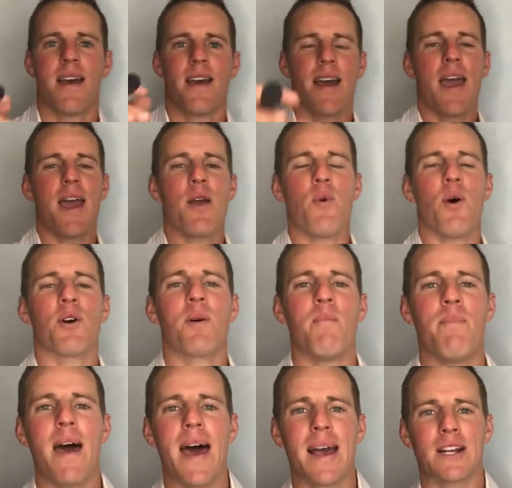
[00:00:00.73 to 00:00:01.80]
Hey, welcome
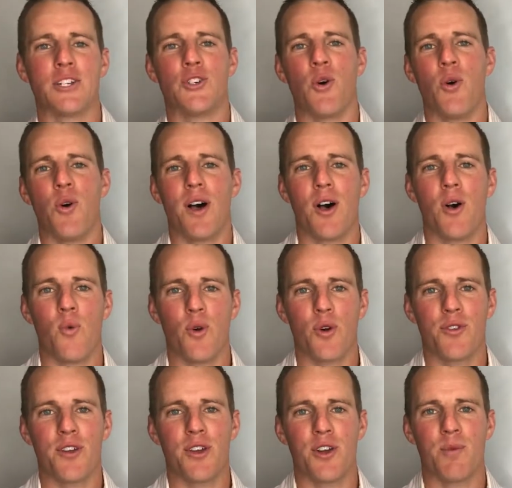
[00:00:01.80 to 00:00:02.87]
back. Joel
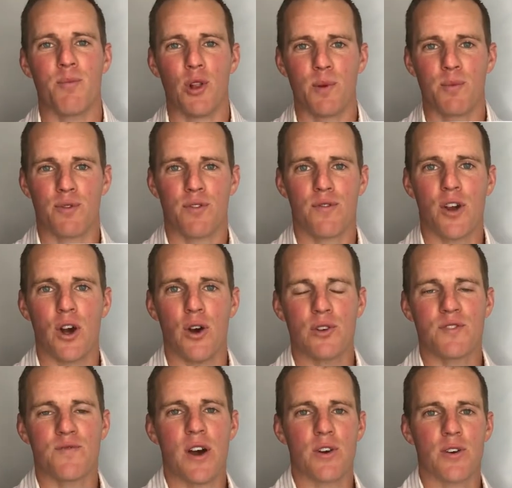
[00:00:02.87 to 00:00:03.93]
Elworth here, Bulletproof Coach,
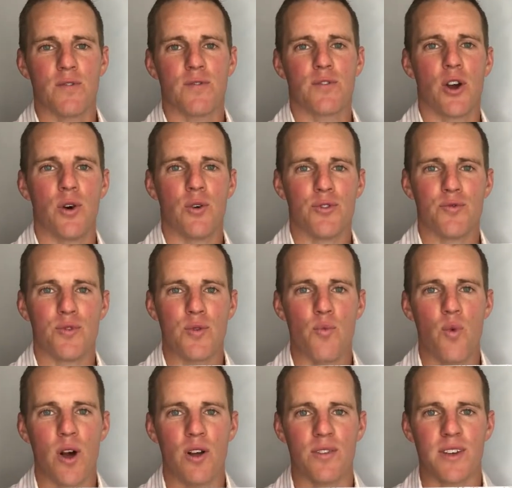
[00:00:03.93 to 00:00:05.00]
founder of Code 3
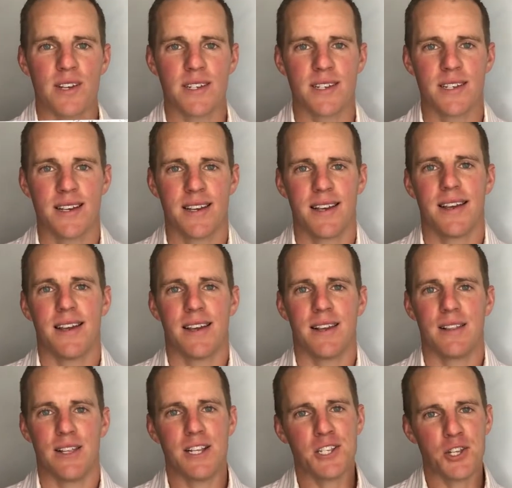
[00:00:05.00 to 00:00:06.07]
Wellness.
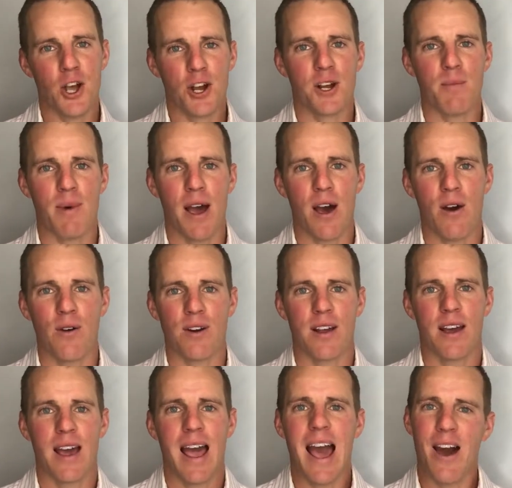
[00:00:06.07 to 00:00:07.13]
Let's talk about
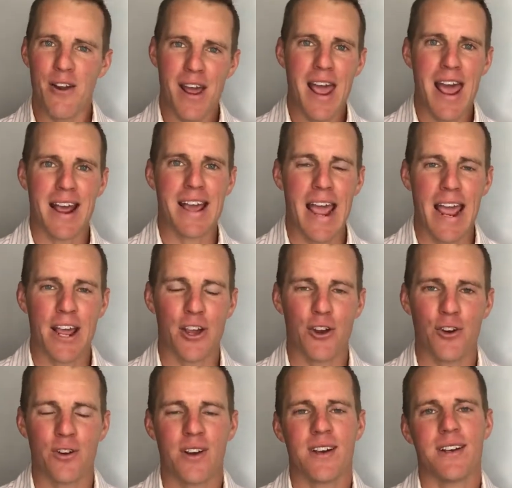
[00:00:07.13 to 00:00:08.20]
how to hack
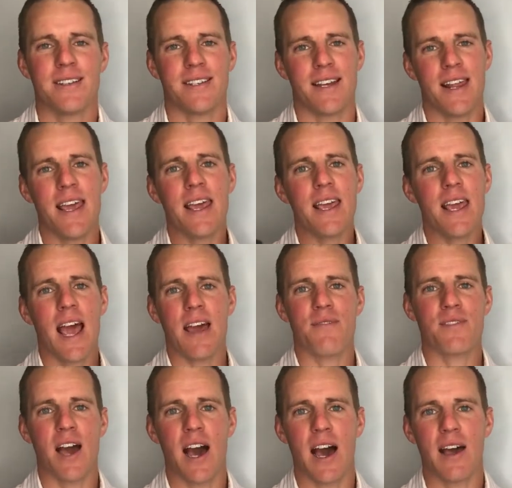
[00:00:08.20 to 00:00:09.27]
anger. Today, I've
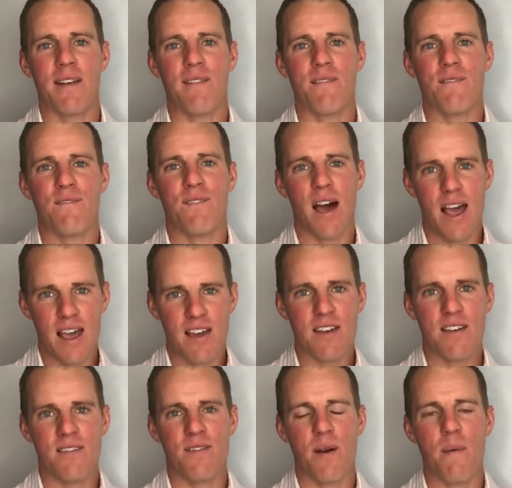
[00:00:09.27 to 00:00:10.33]
got
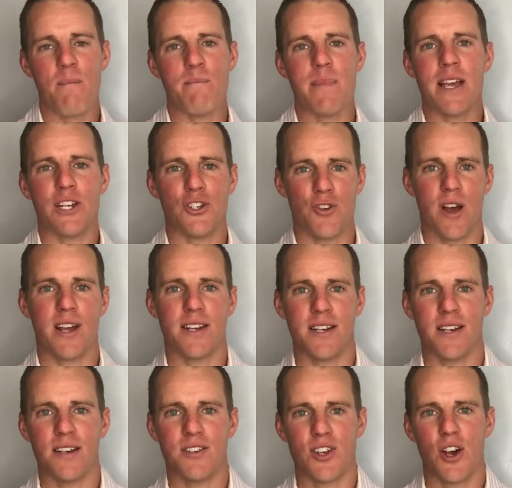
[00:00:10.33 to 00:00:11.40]
5 major
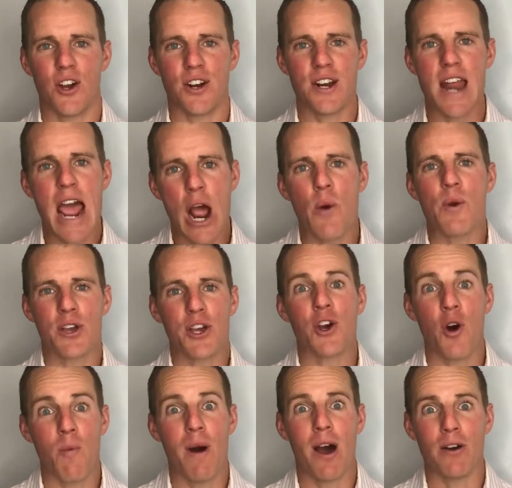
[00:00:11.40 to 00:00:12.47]
ideas on how we can go
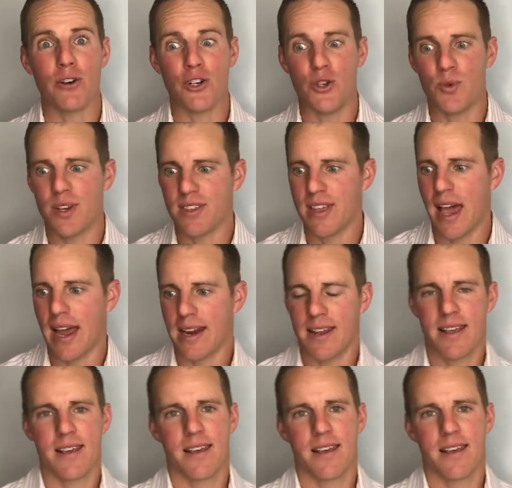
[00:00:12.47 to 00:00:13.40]
about doing that.